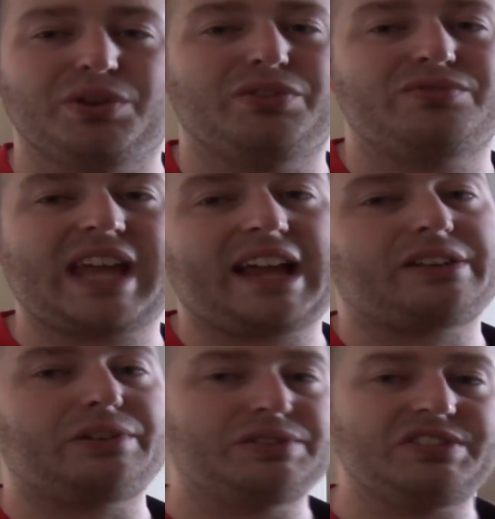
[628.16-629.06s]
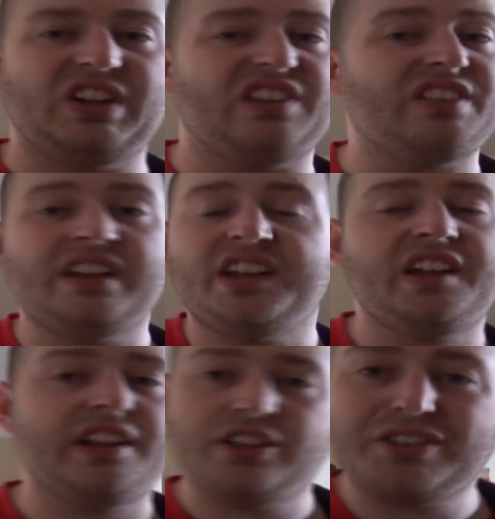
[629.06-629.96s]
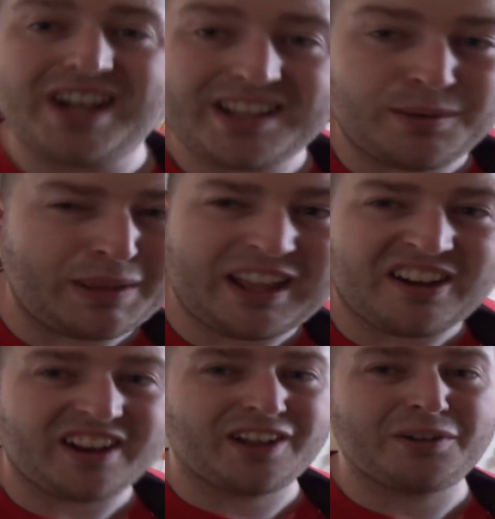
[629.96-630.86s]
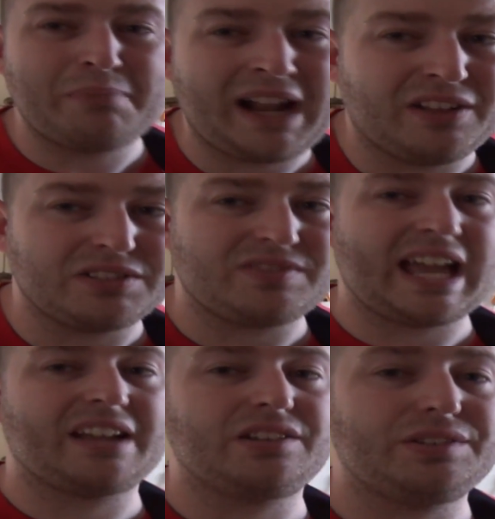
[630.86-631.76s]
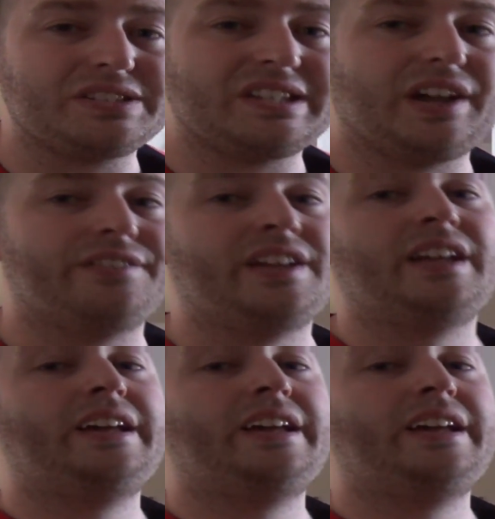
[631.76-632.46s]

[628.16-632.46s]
worth of tactical stuff. You're not going to be carrying 100 pounds of tactical stuff.